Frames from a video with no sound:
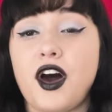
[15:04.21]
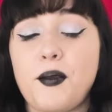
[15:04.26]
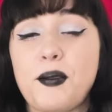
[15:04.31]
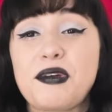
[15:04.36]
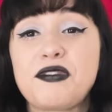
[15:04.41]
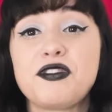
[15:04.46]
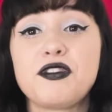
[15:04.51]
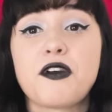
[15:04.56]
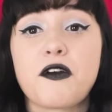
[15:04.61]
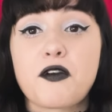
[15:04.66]

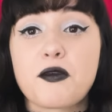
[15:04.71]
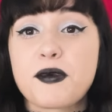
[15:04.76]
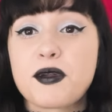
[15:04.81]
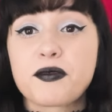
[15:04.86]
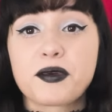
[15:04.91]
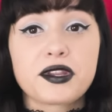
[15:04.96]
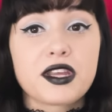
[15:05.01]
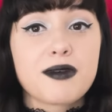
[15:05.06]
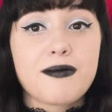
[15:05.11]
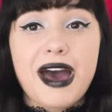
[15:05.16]
If you've ever been
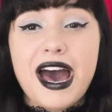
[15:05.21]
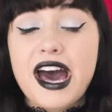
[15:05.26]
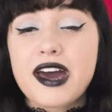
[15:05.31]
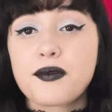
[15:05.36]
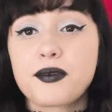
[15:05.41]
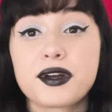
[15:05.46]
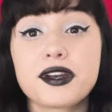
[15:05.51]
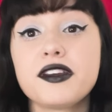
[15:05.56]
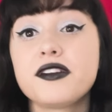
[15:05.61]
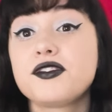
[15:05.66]
really mad,
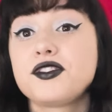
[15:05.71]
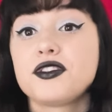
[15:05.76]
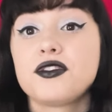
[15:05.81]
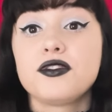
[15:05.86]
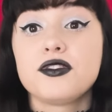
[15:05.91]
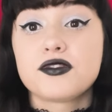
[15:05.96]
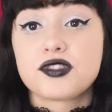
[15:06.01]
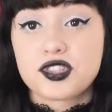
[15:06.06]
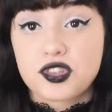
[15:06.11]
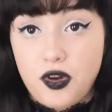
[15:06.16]
what do?
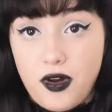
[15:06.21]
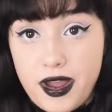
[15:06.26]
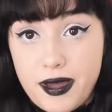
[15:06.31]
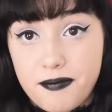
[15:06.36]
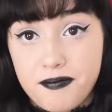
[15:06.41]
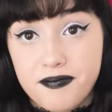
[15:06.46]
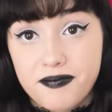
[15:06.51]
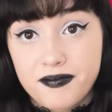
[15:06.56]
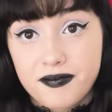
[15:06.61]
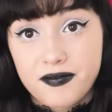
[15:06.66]
You
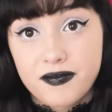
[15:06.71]
scream,